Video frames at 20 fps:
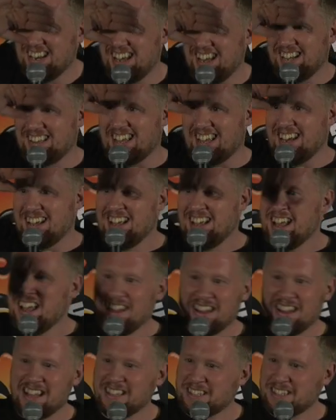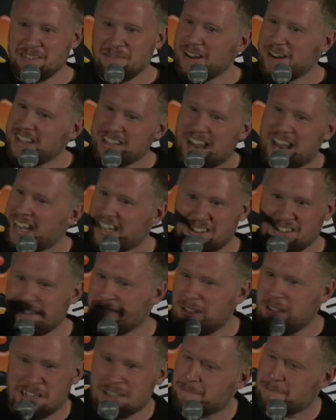like that, that's a weird.
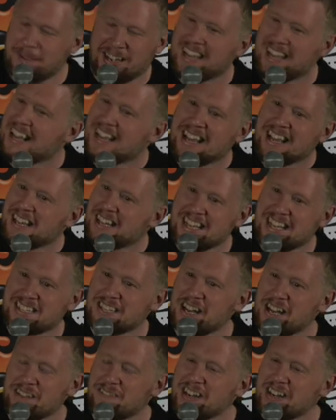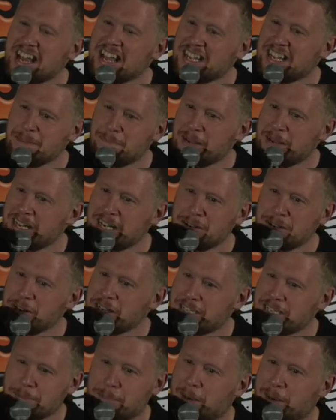It's not even like you've been a
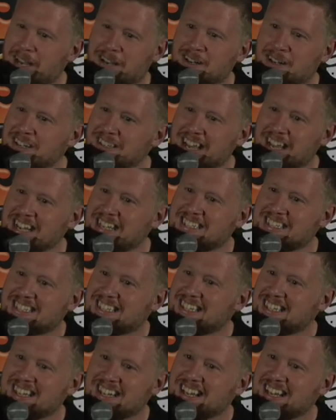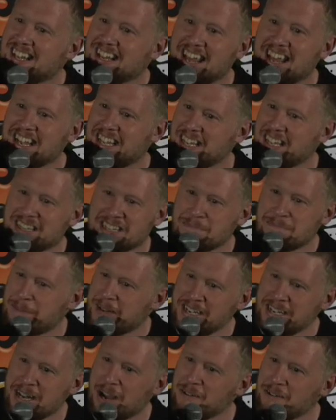noisy prick all night. Like, there's
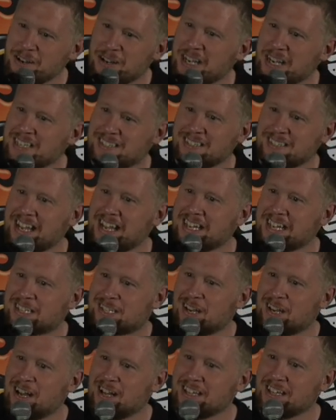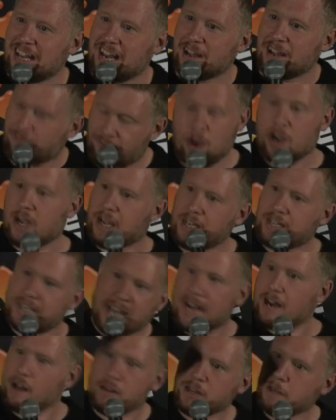been no noise in there at all. You're like, fucking
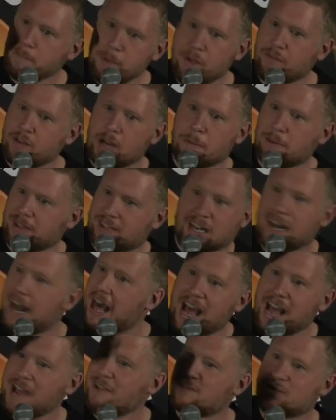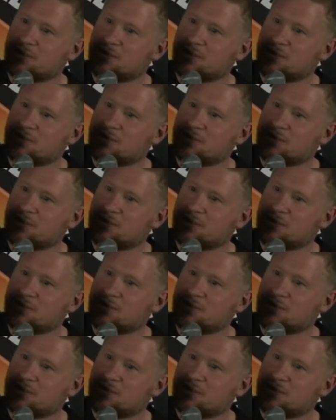get on, the moving on with the lives.